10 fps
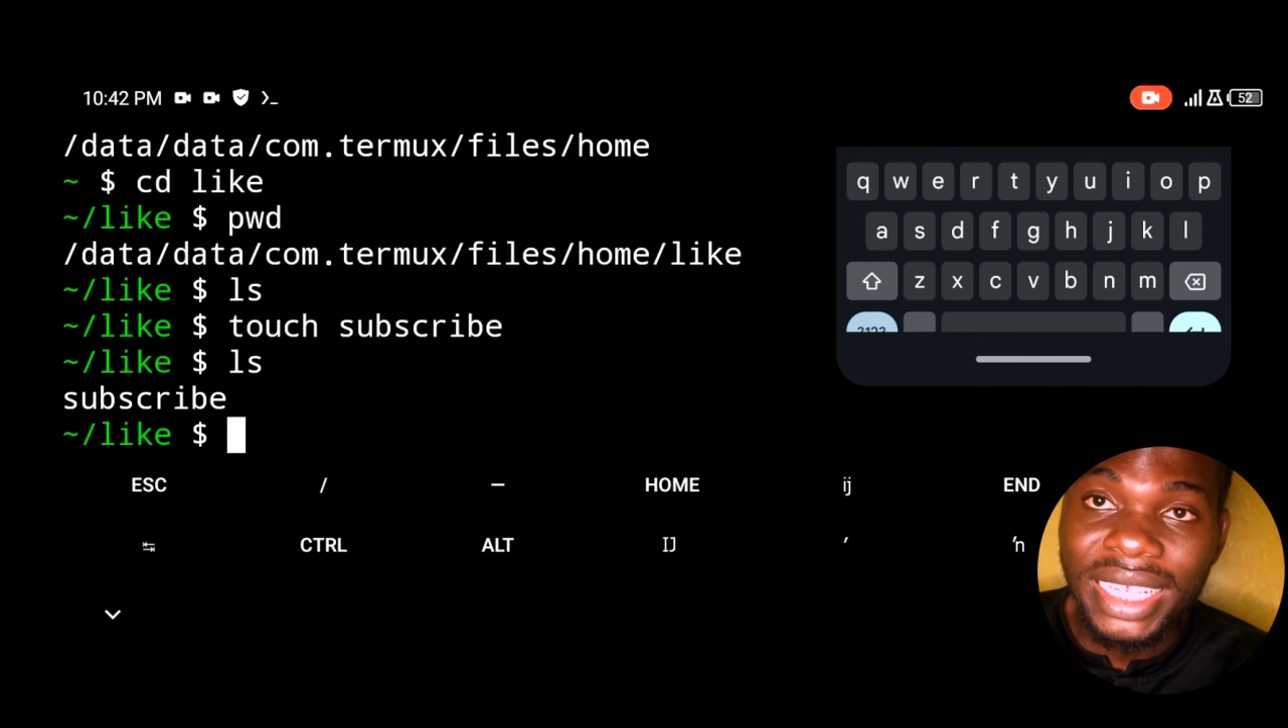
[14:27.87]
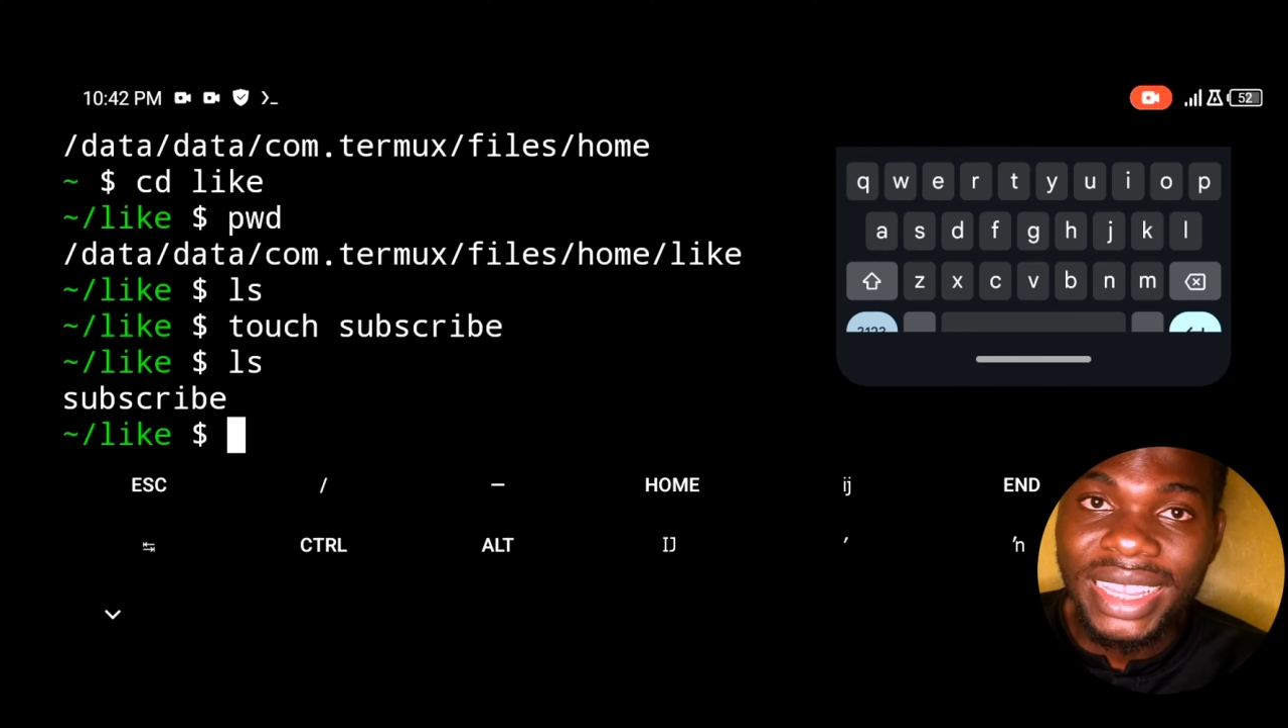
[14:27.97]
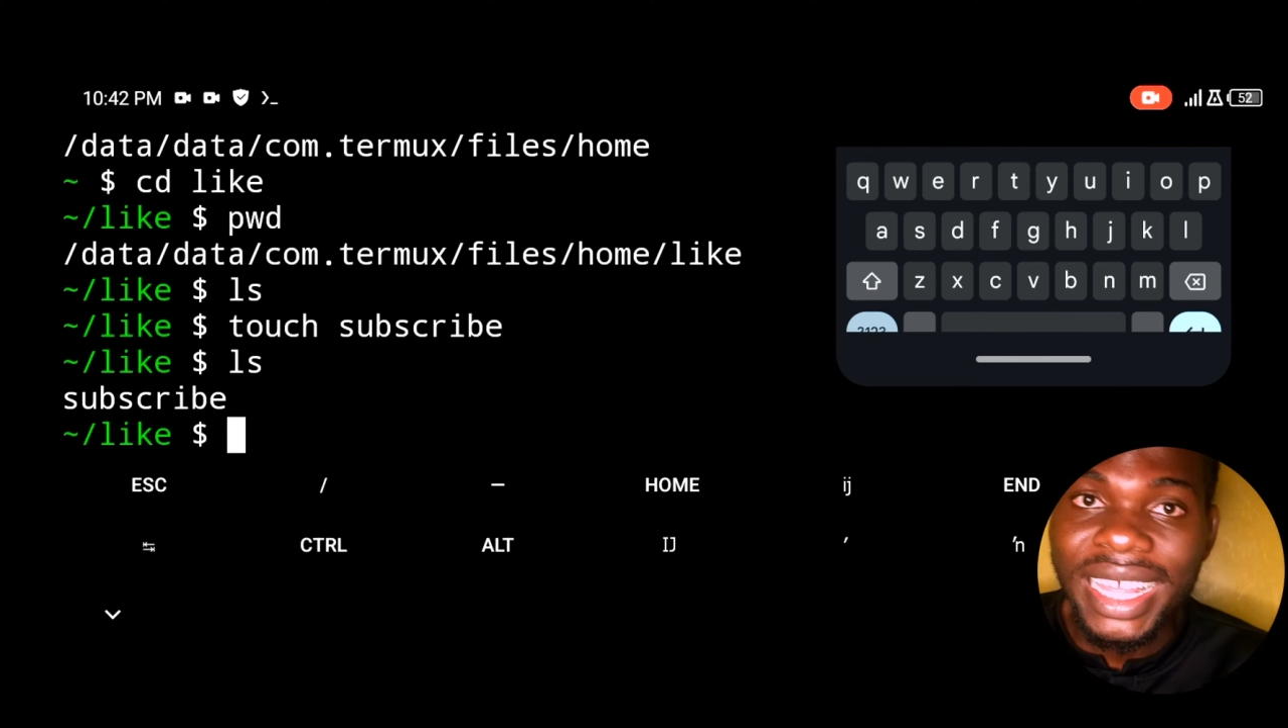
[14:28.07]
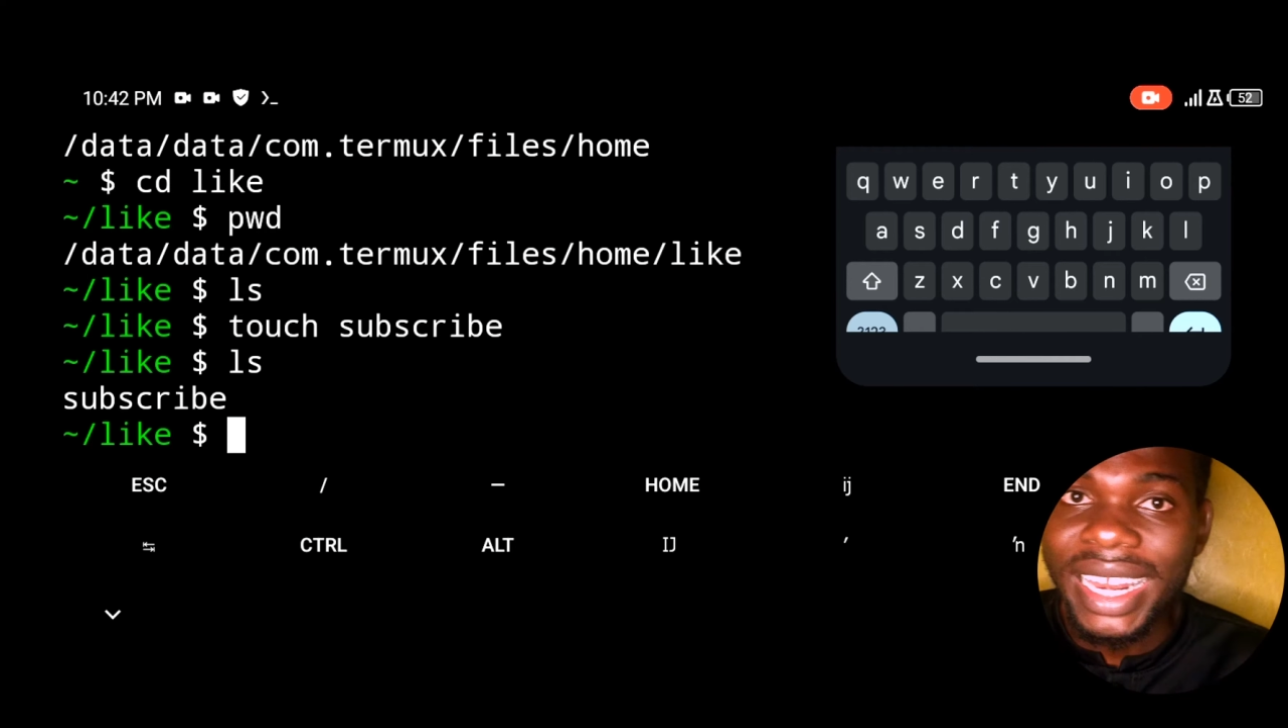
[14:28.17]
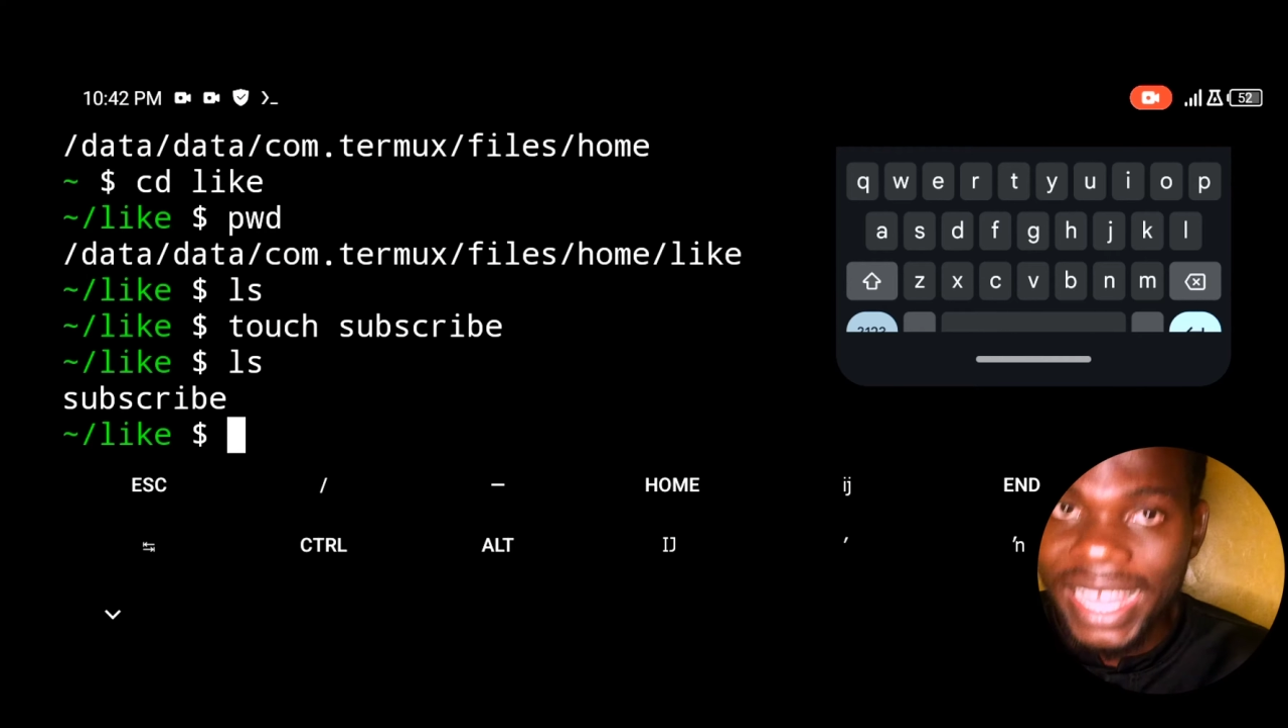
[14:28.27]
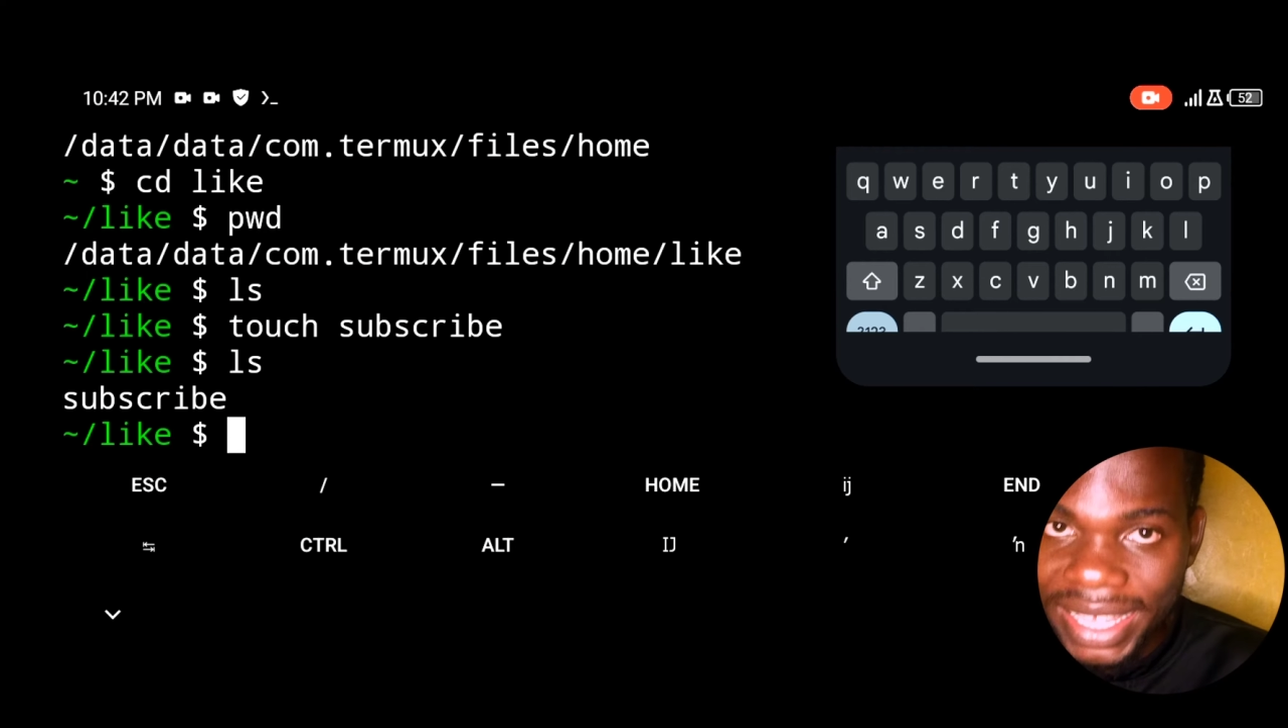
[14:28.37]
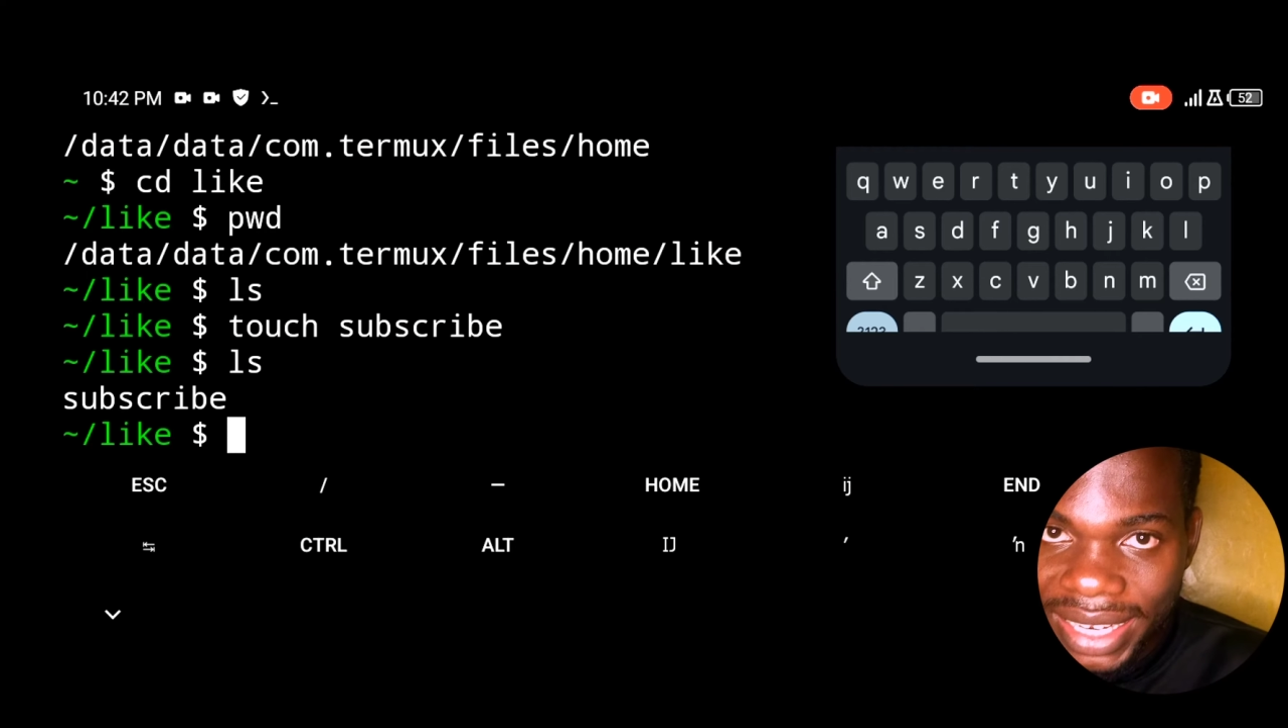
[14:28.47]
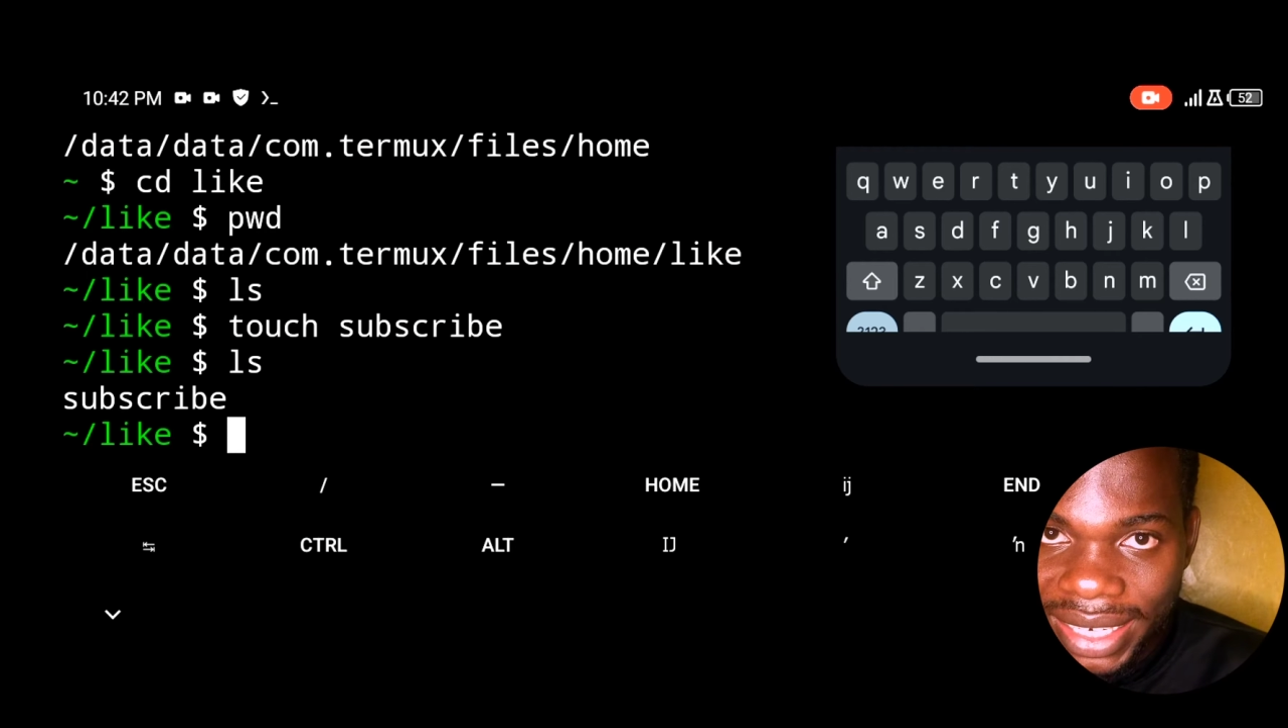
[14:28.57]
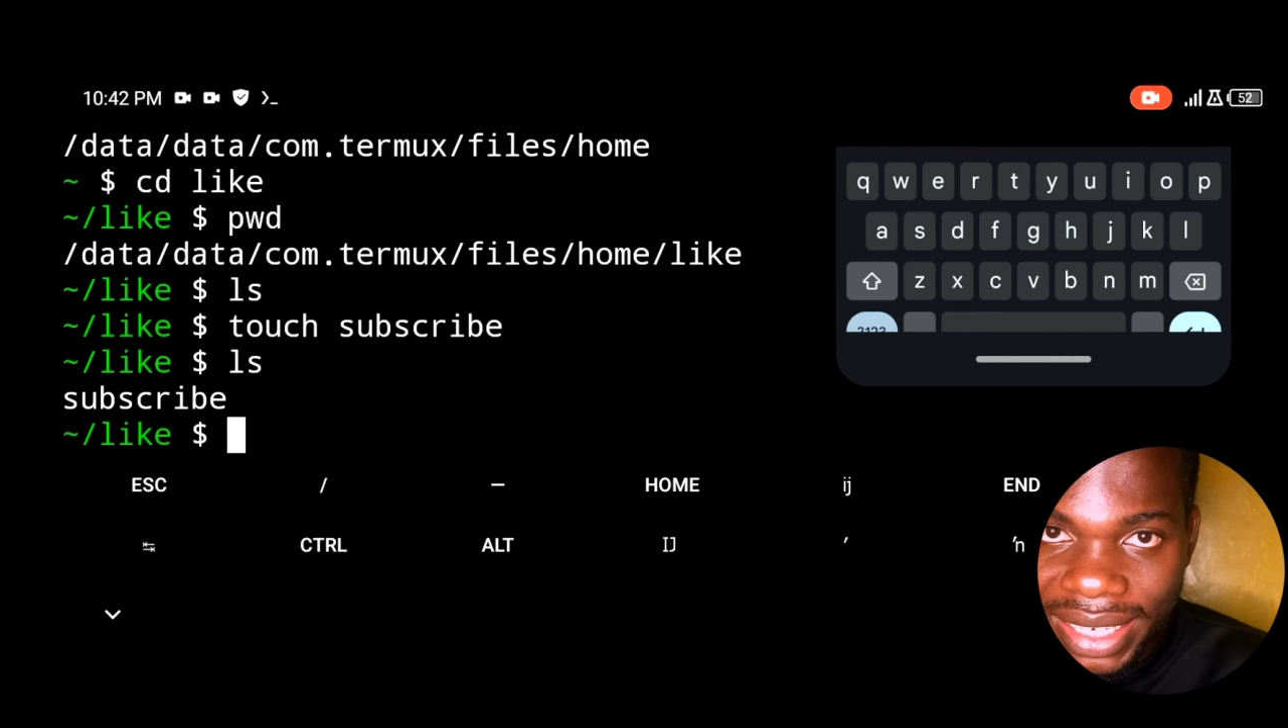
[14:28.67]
in the like